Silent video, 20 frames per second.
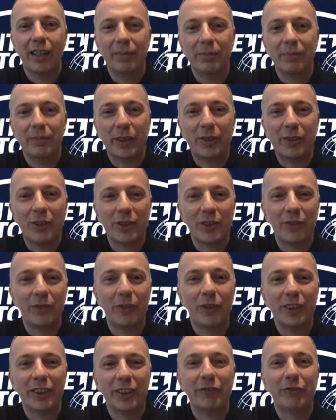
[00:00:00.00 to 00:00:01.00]
Because of
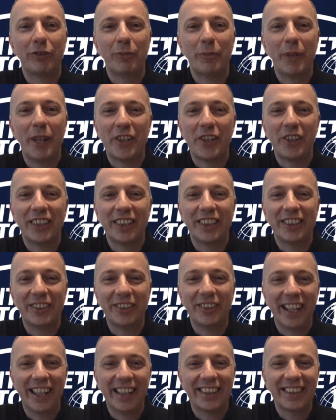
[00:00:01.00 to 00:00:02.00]
all the information that you
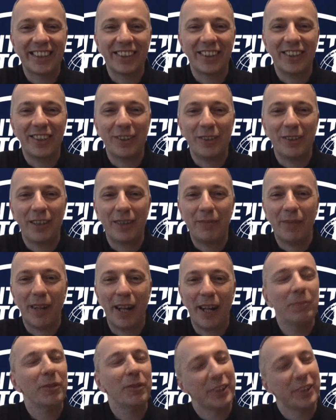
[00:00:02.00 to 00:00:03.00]
get. So
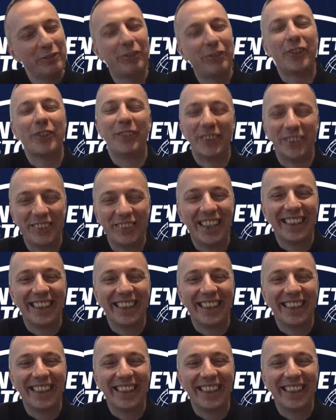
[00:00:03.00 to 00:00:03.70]
I'm looking forward to that.